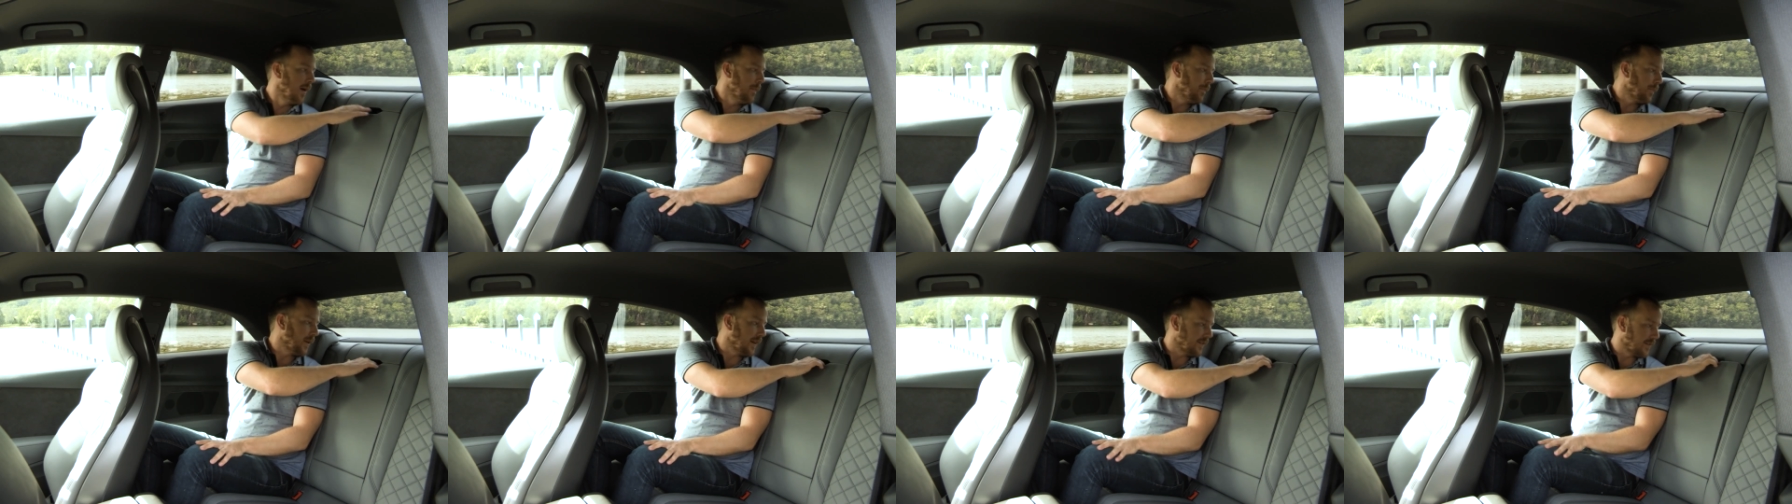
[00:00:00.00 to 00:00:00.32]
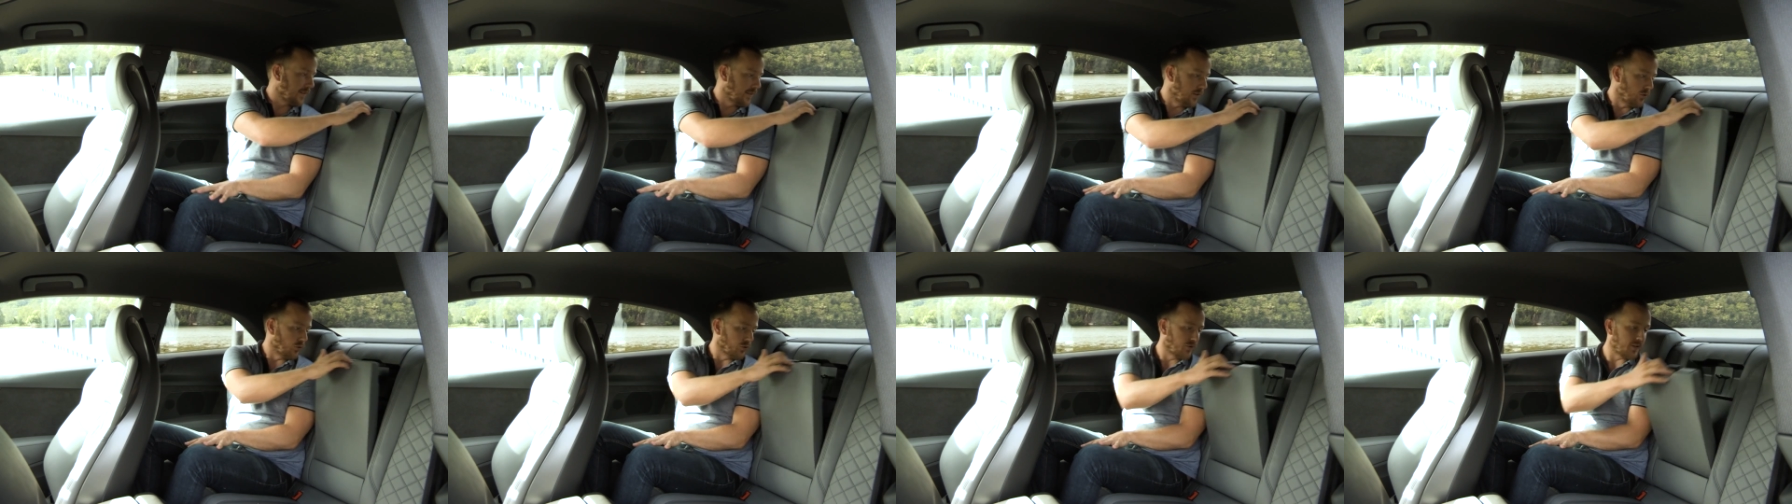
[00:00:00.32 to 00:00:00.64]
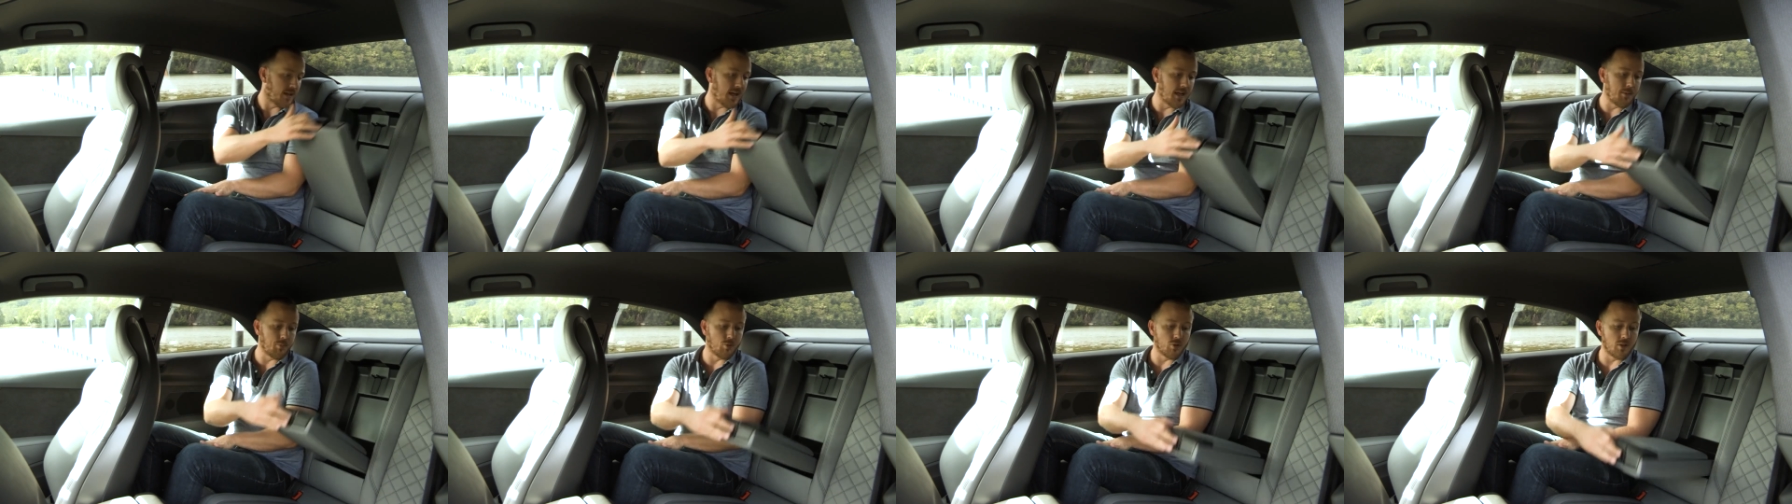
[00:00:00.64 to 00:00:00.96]
plus a little
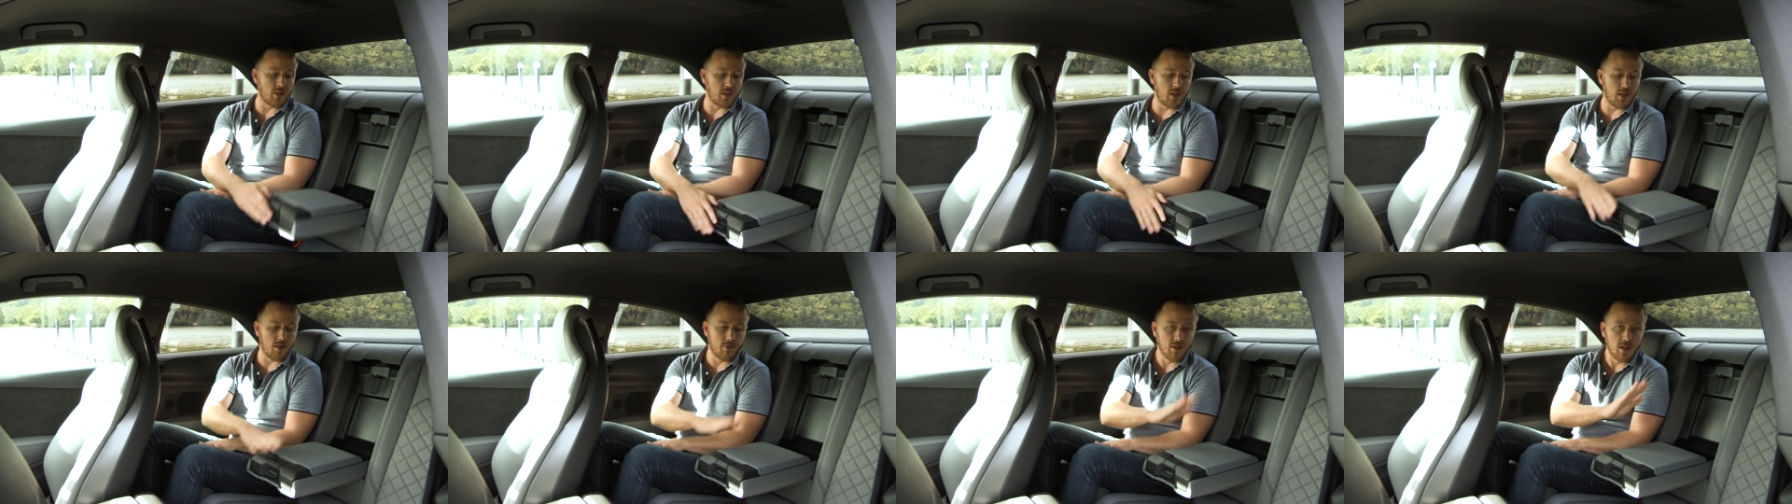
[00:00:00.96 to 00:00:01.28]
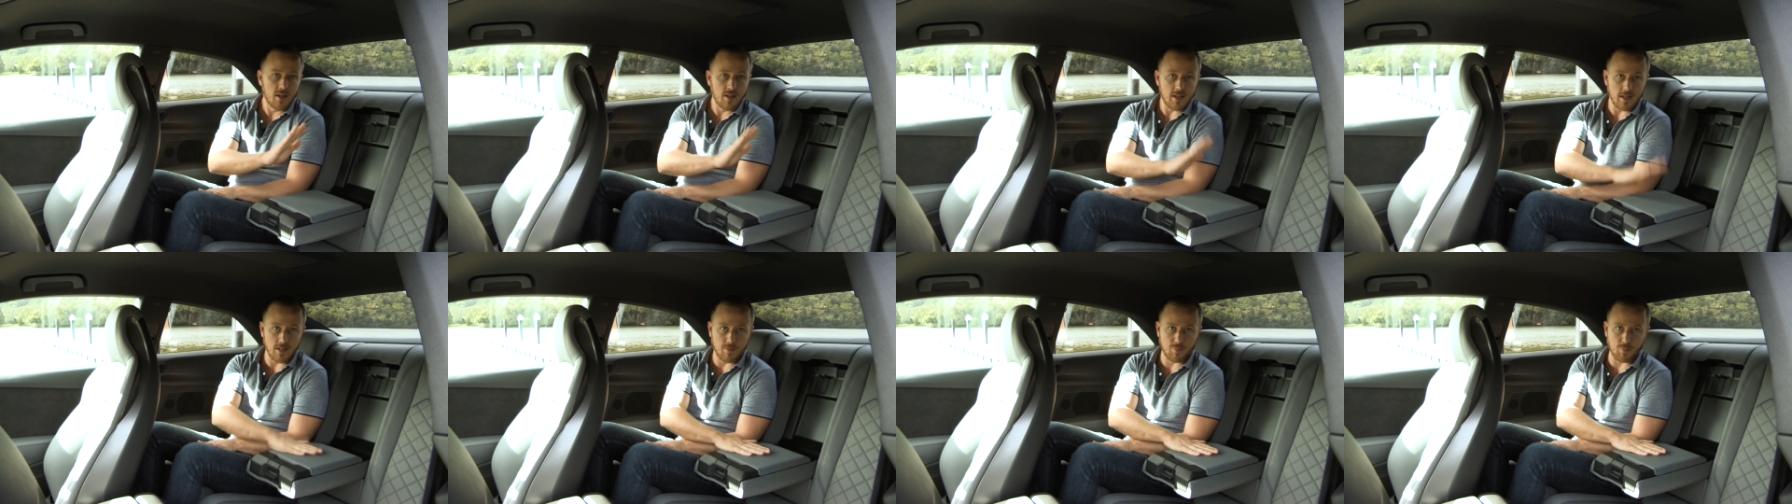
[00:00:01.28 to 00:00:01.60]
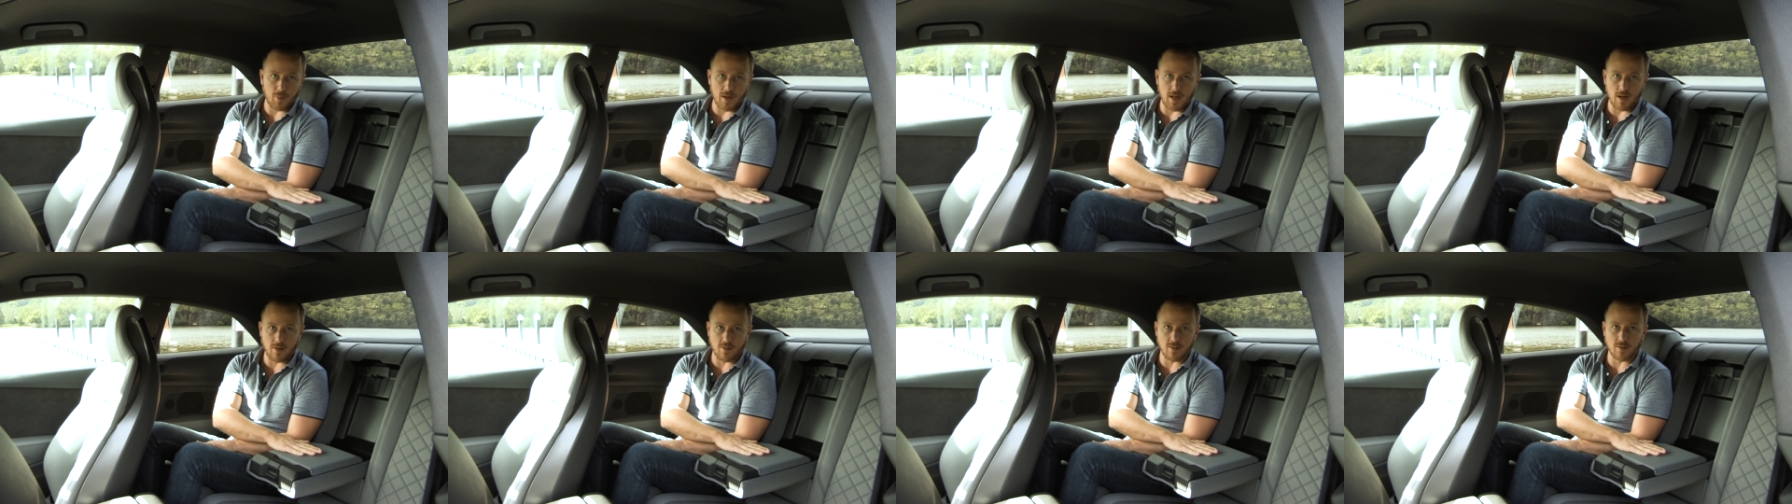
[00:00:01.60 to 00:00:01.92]
table here is
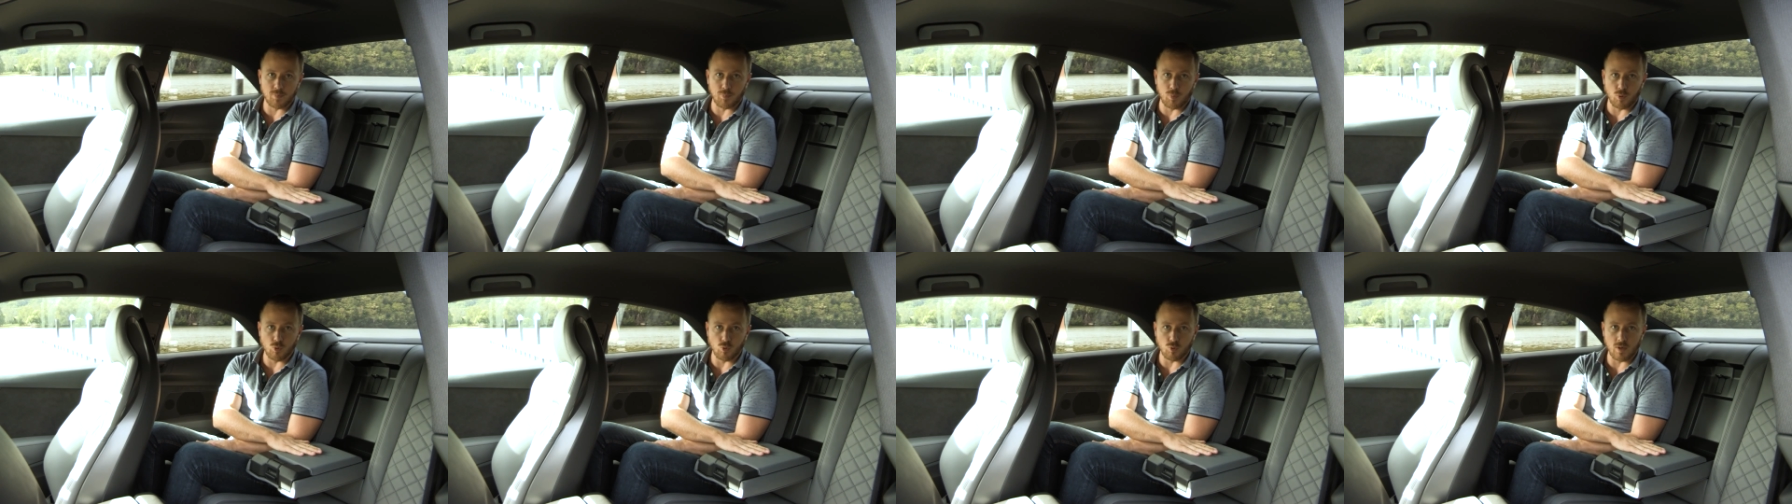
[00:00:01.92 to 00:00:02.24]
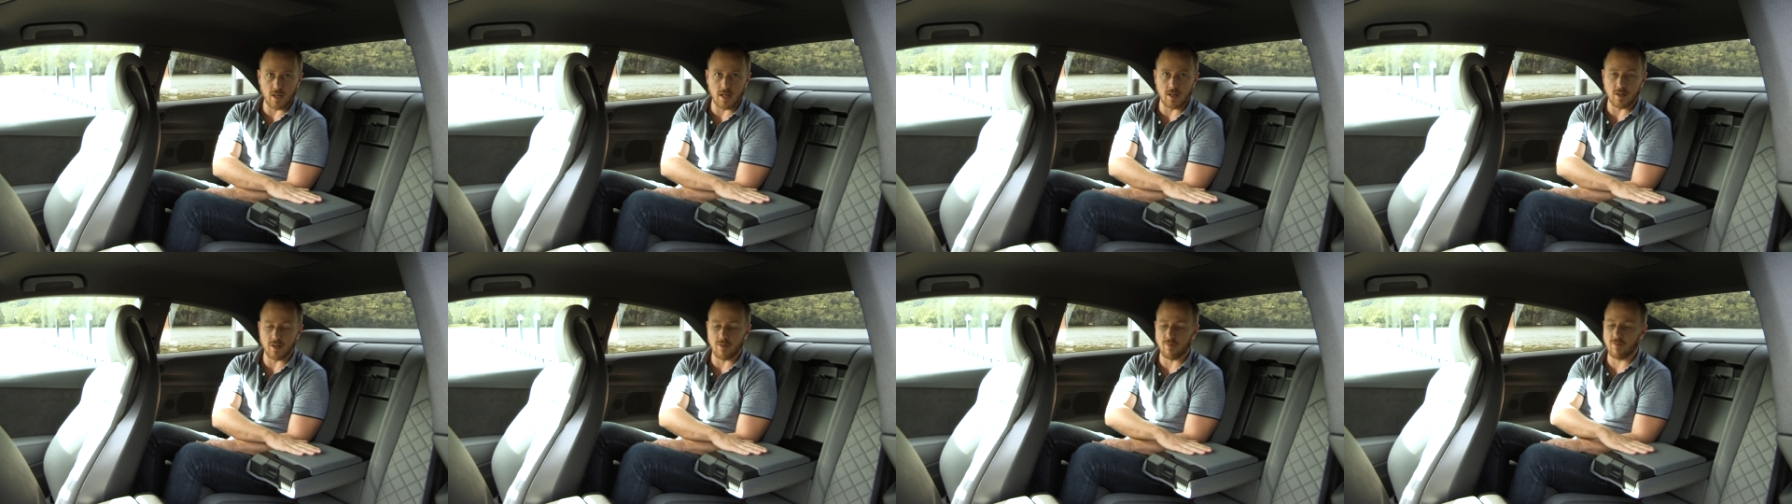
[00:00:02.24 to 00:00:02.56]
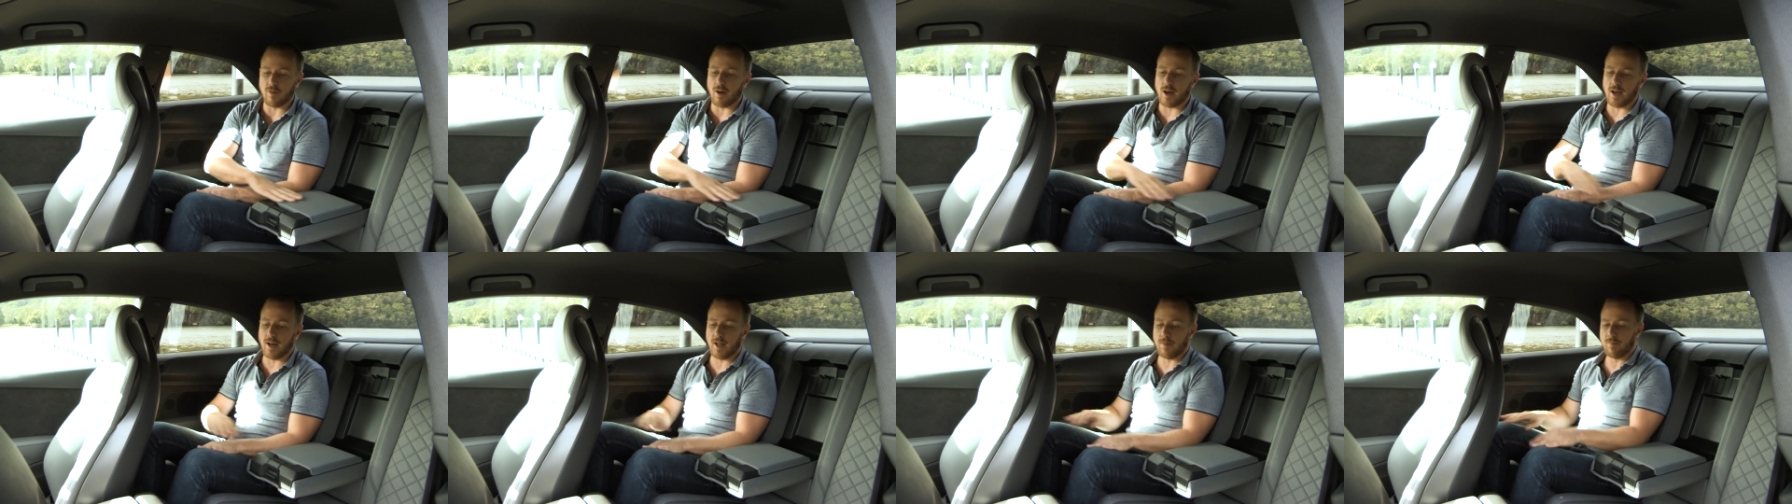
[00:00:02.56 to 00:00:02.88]
part of this pull down
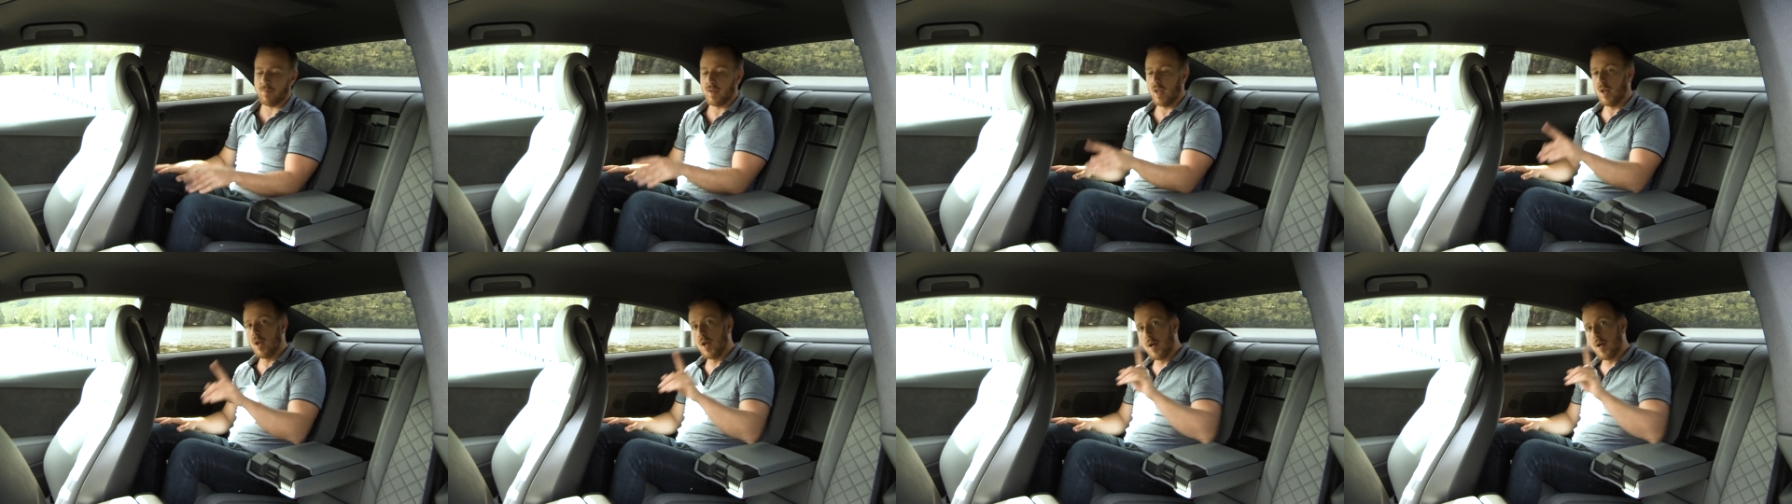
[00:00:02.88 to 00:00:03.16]
divider.